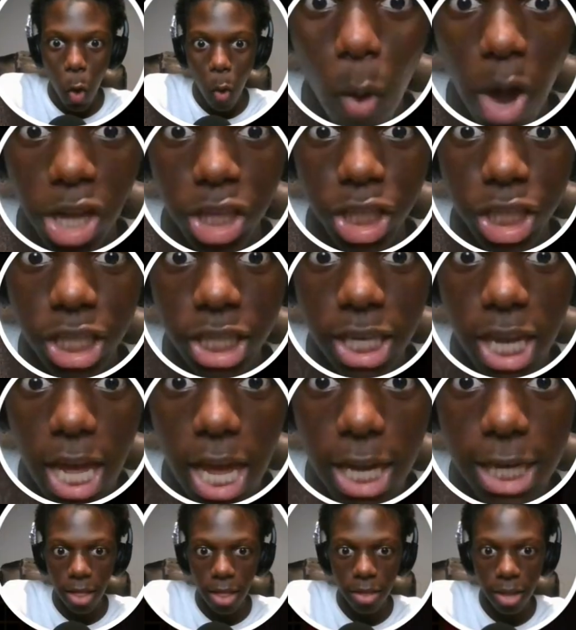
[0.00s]
Well, she's
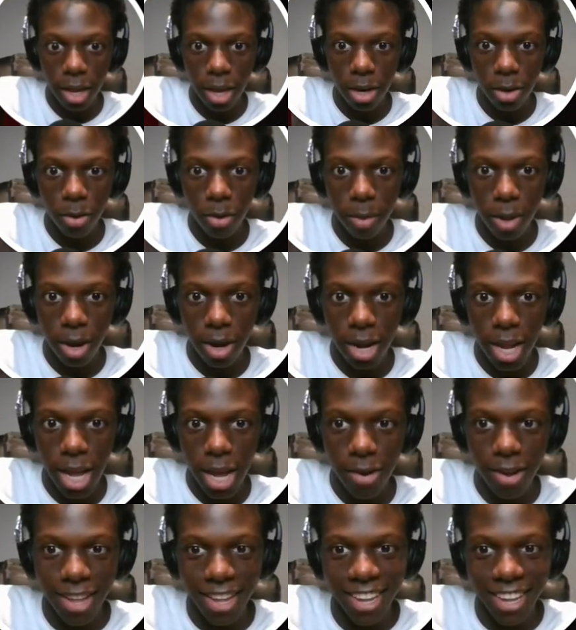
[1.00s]
dead. Nothing I can do about it
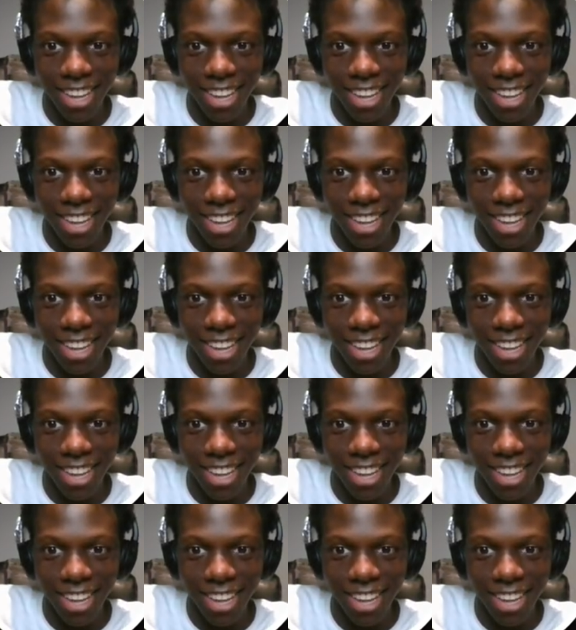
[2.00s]
now.